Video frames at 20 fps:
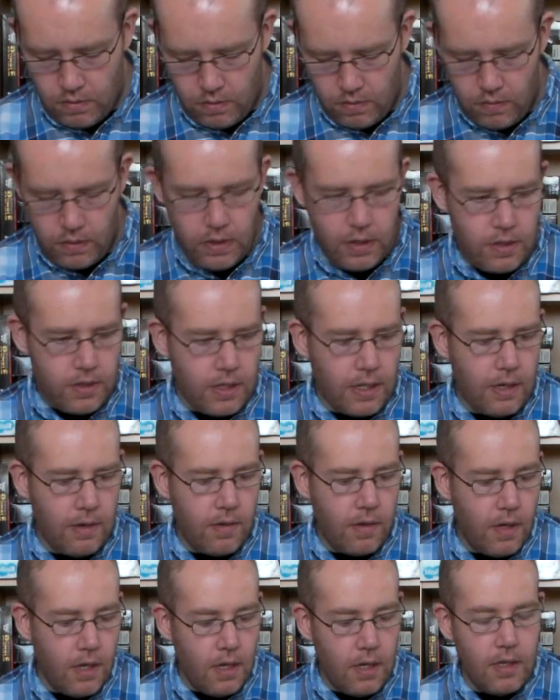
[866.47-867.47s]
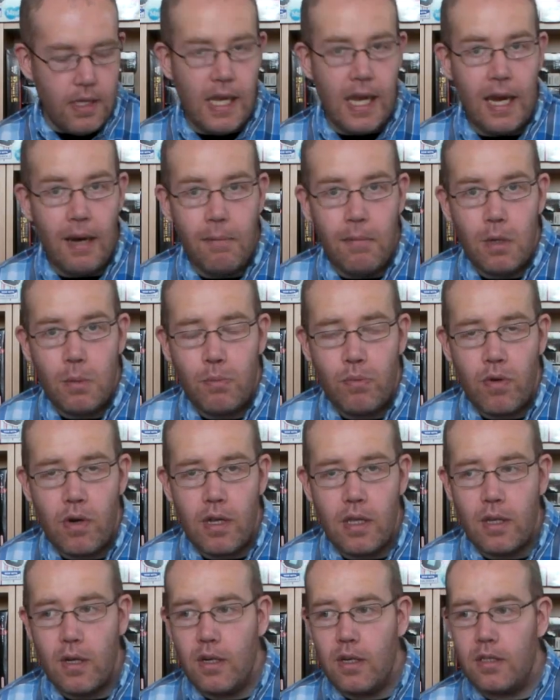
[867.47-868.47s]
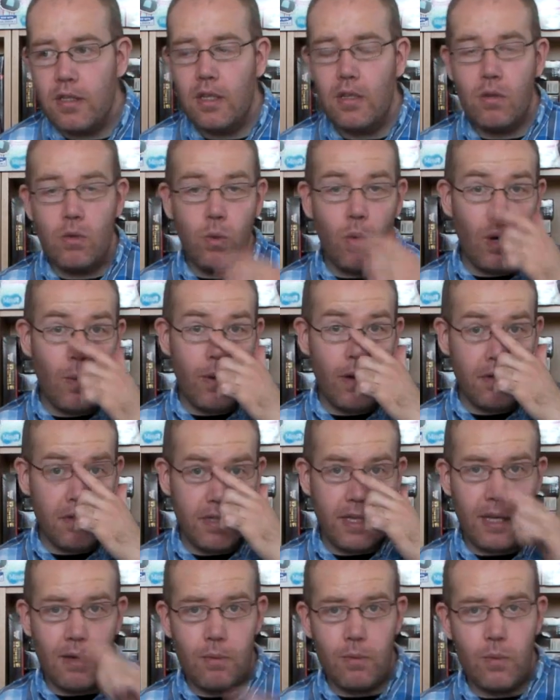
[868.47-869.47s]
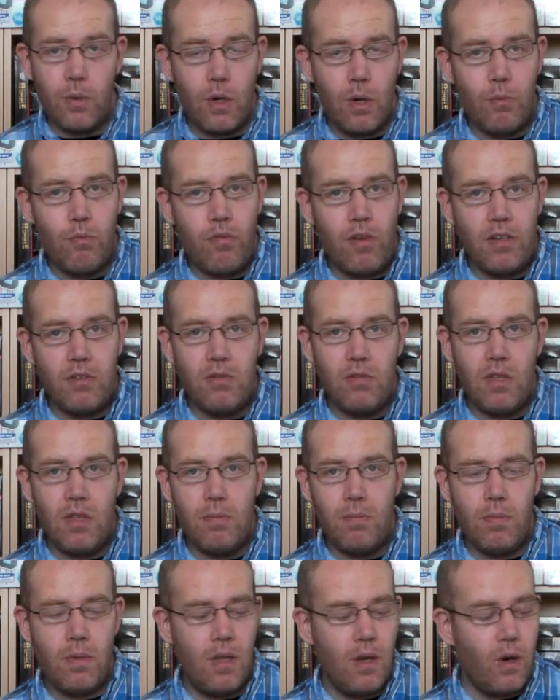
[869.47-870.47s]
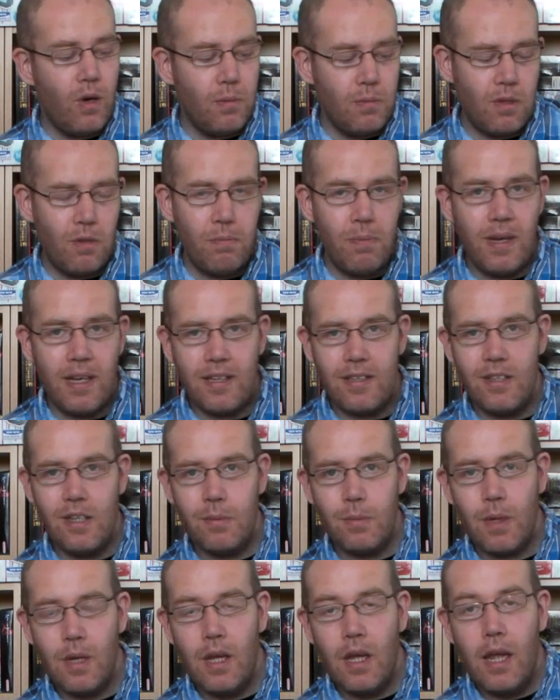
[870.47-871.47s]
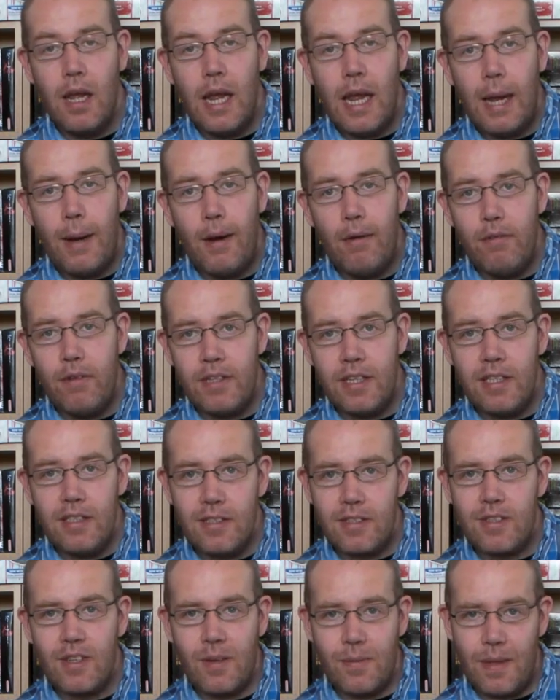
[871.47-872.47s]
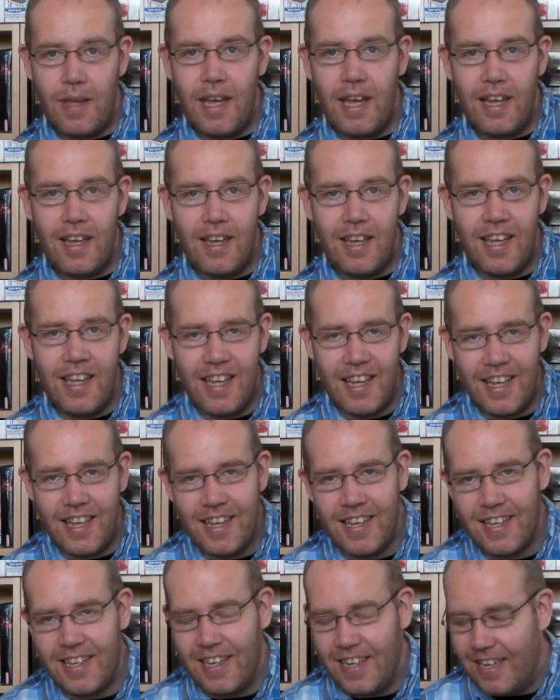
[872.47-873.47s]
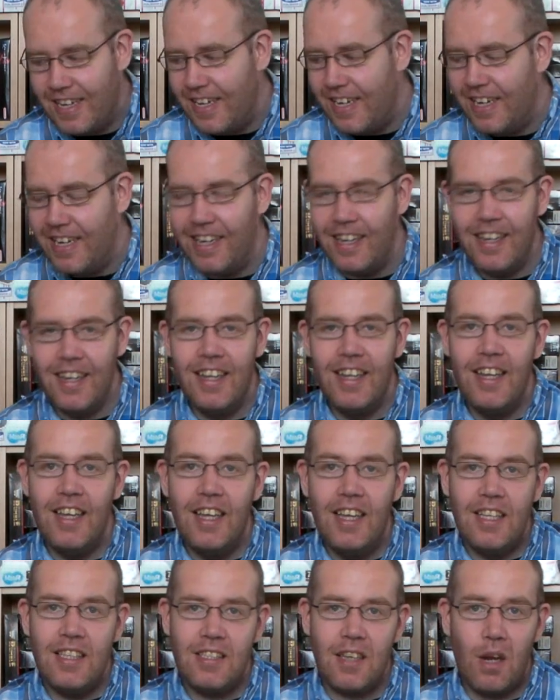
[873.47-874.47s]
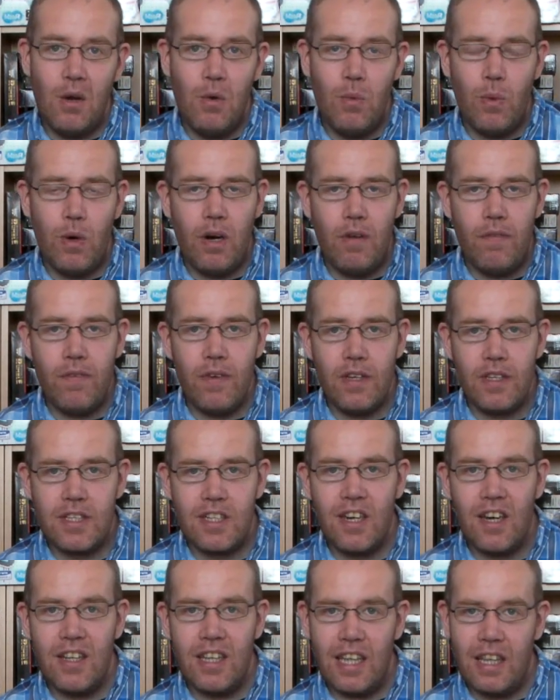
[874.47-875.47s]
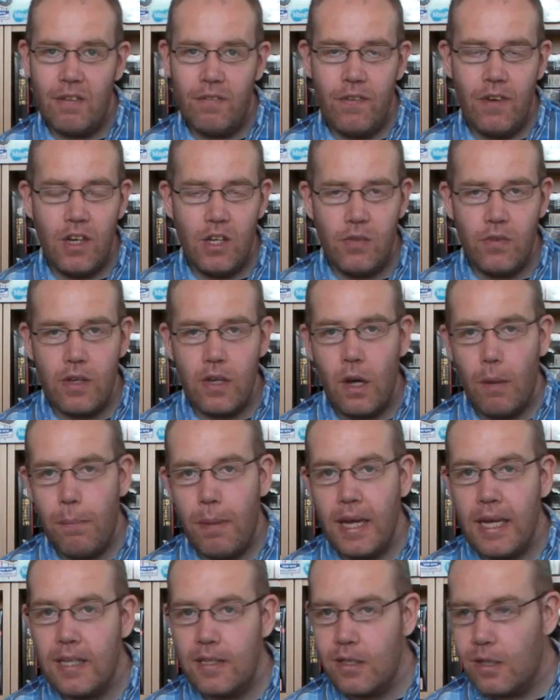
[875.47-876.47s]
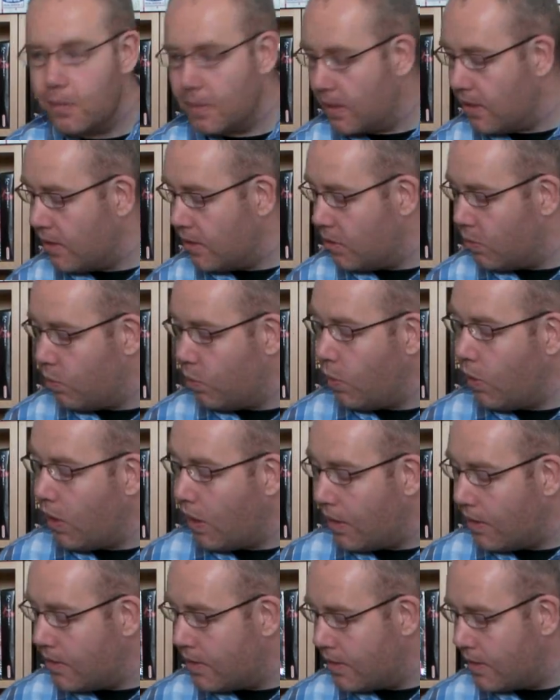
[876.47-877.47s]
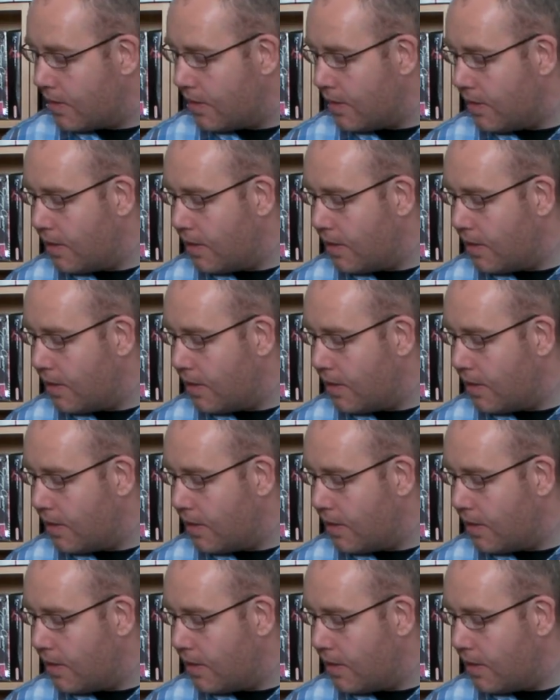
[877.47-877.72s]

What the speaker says: Right, so yeah, I mean, it's pretty good. I did quite well to that. I'm quite impressed with the items I picked up. However, it didn't stop there. So when I first got there, the first thing I picked up, guys, was,